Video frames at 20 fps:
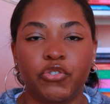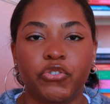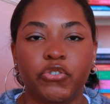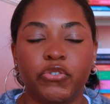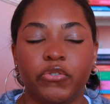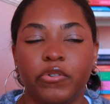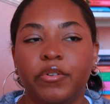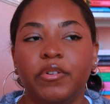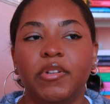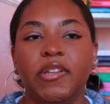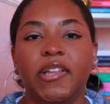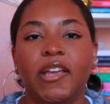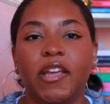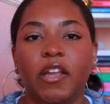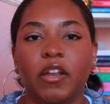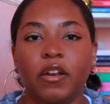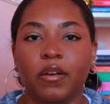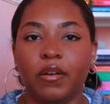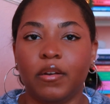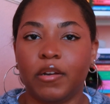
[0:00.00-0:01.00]

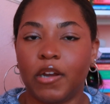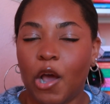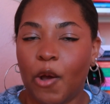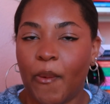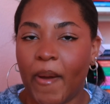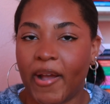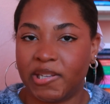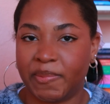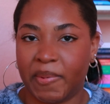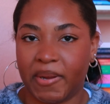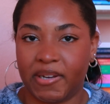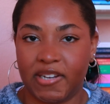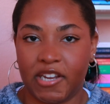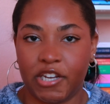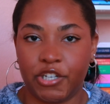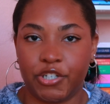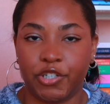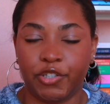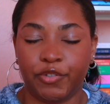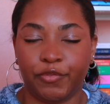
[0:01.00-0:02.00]
truly no
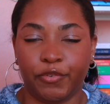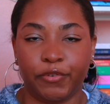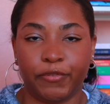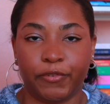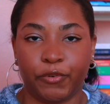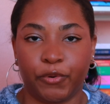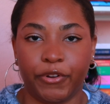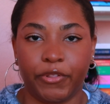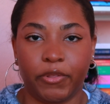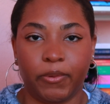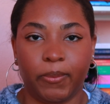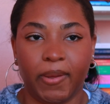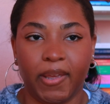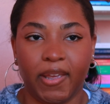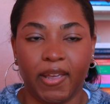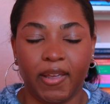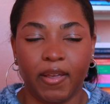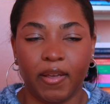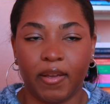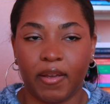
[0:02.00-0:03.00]
expectations for Fourth
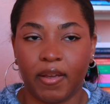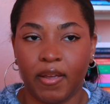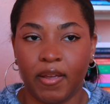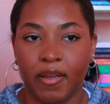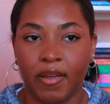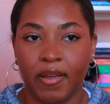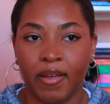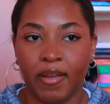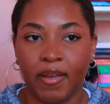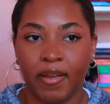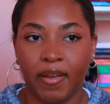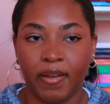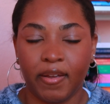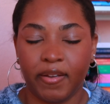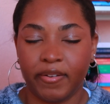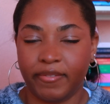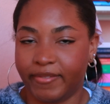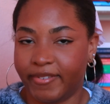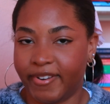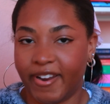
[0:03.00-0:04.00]
Wing.
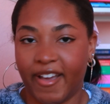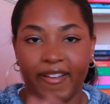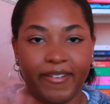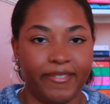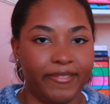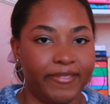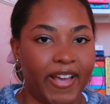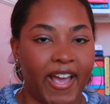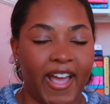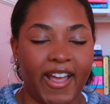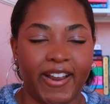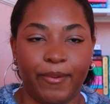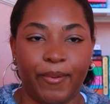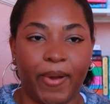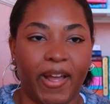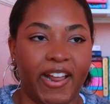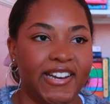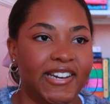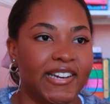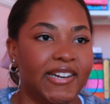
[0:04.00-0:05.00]
None.
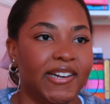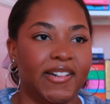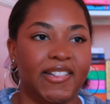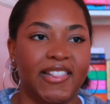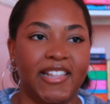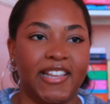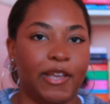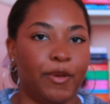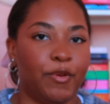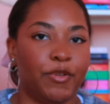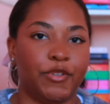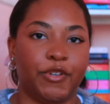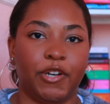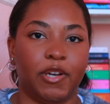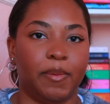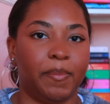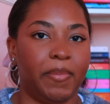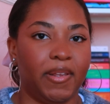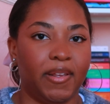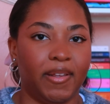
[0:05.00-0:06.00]
I didn't think it was
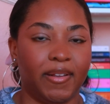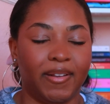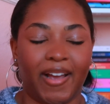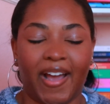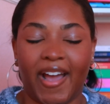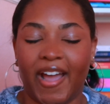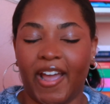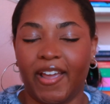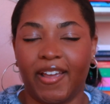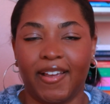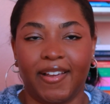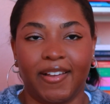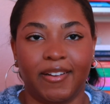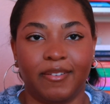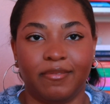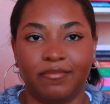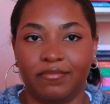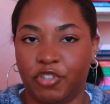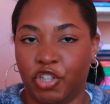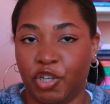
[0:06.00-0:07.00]
going to be...
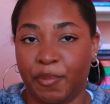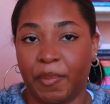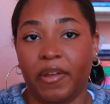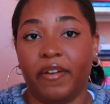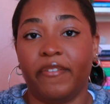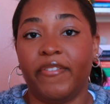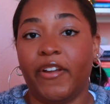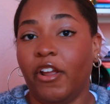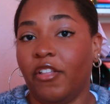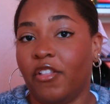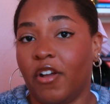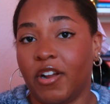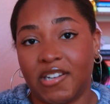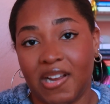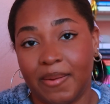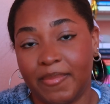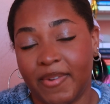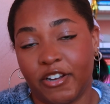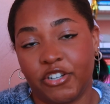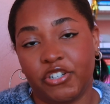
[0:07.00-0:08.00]
It took me a very long
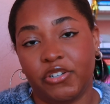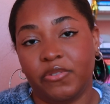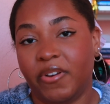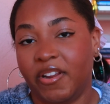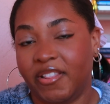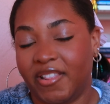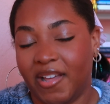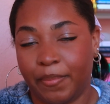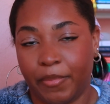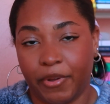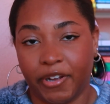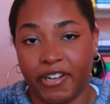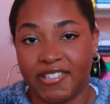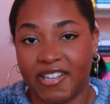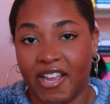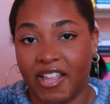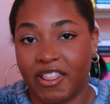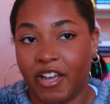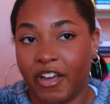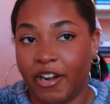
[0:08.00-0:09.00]
time to actually read that book because
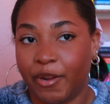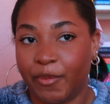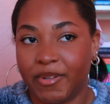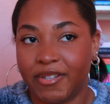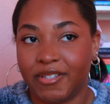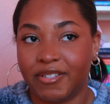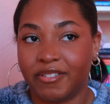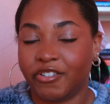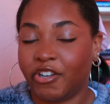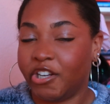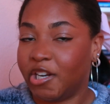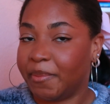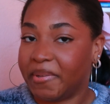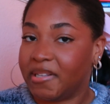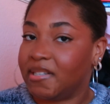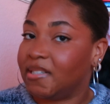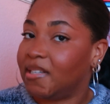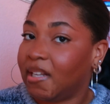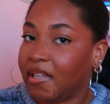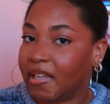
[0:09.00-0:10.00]
I thought it was going to be
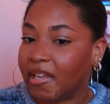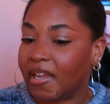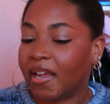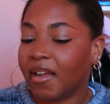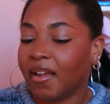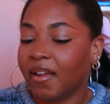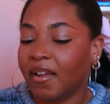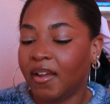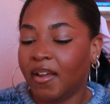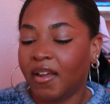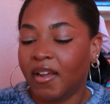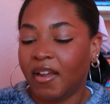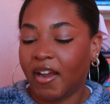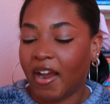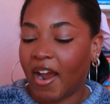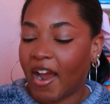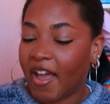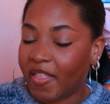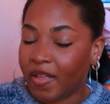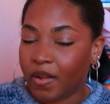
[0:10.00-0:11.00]
silly.
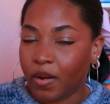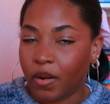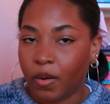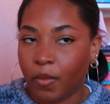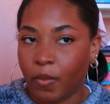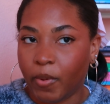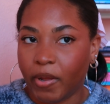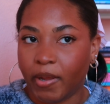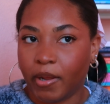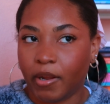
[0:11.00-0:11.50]
And